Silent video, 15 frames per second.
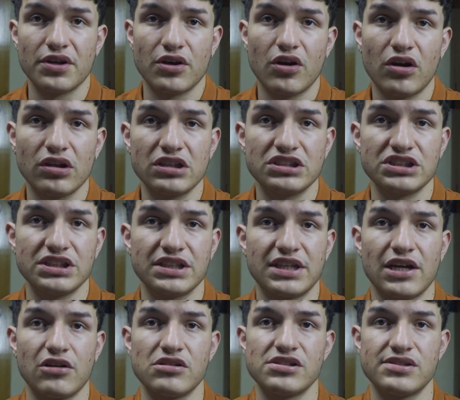college, and it
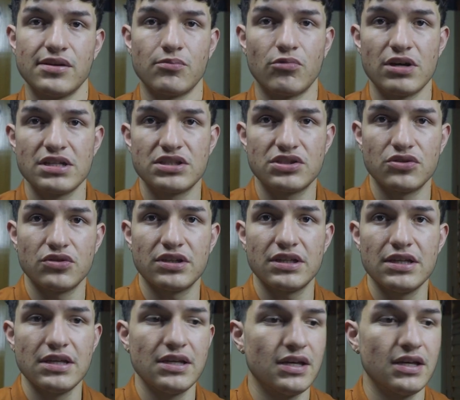carries some weight to it.